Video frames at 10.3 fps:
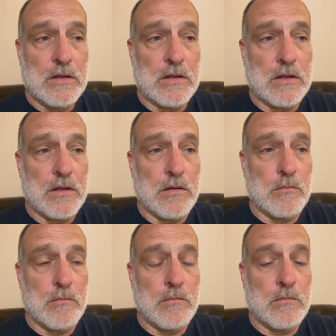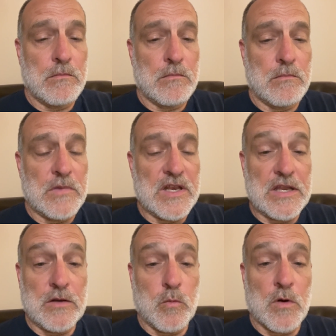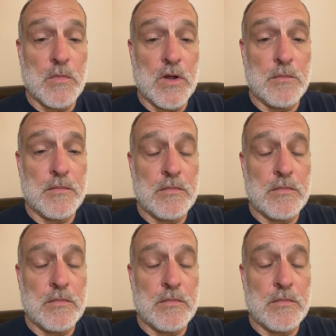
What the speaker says: It did warm up